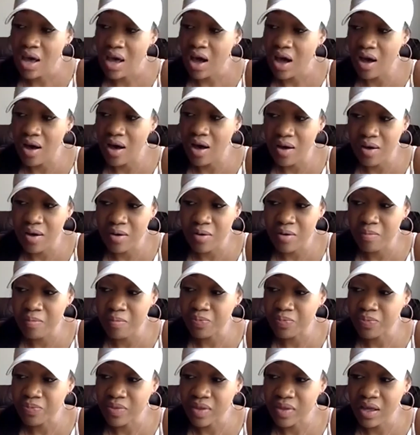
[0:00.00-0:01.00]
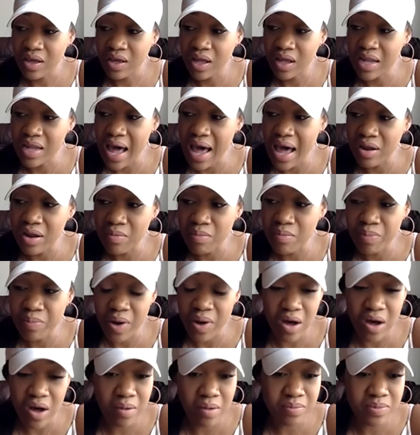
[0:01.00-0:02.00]
a lot of
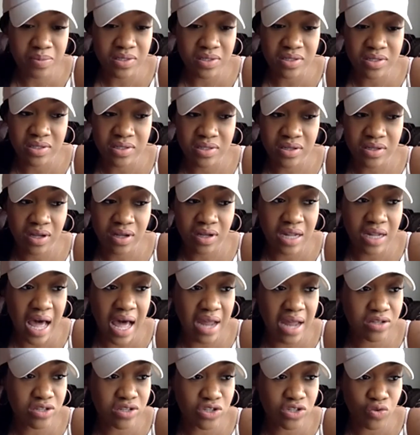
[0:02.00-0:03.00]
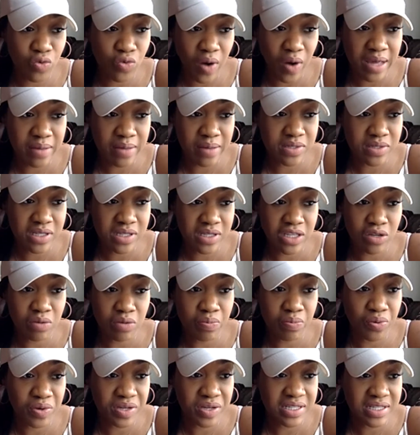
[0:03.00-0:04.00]
bumps, a lot of scrapes in the
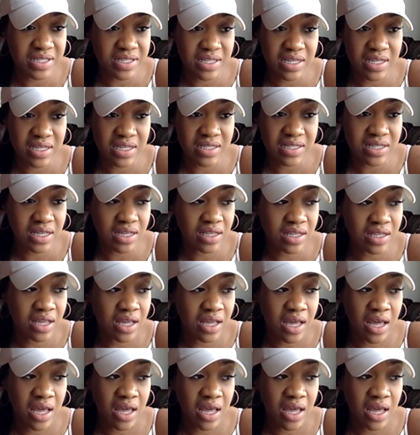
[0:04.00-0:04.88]
preseason.